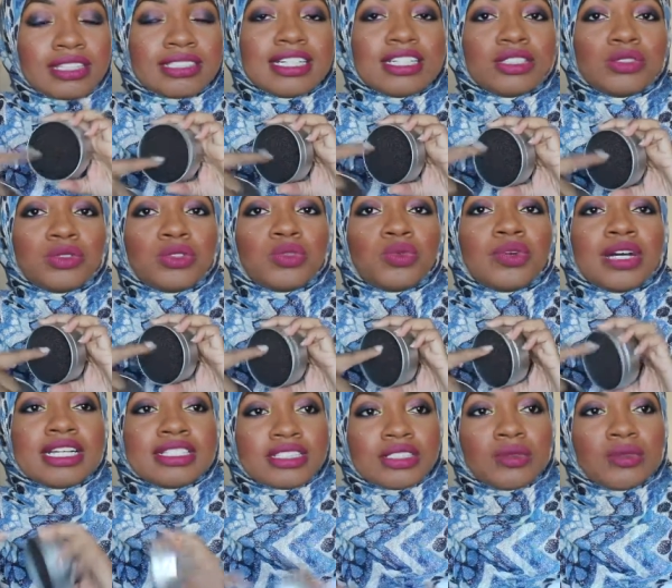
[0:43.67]
that you would
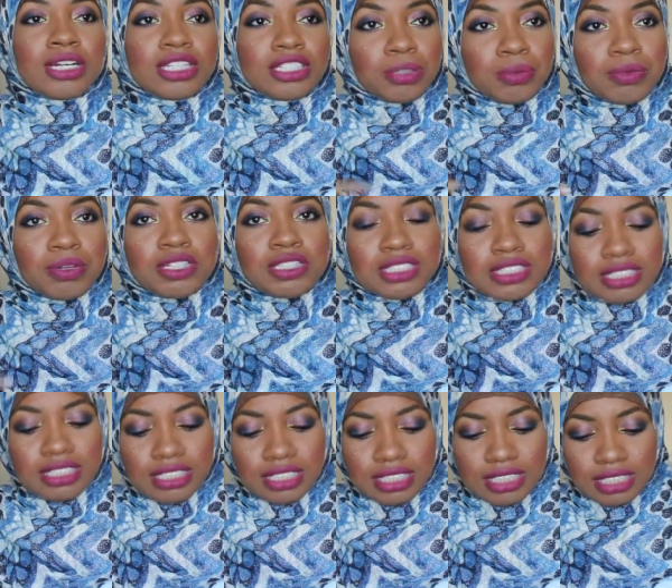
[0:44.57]
wet to wet your
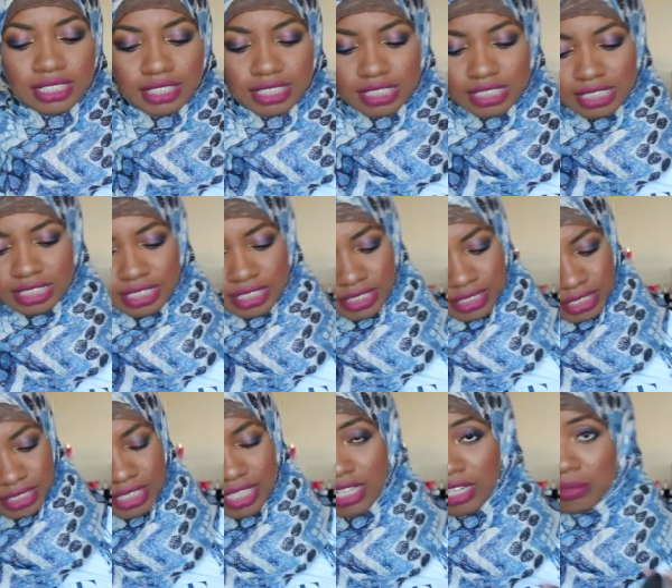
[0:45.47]
brushes and then clean
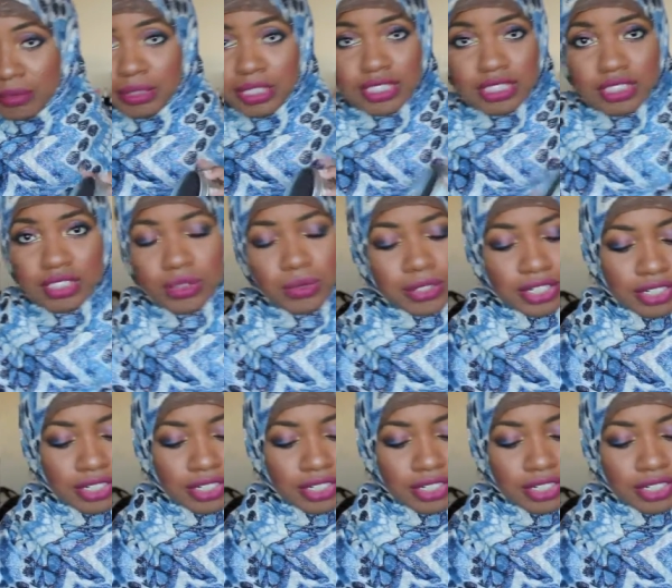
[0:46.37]
it. But it still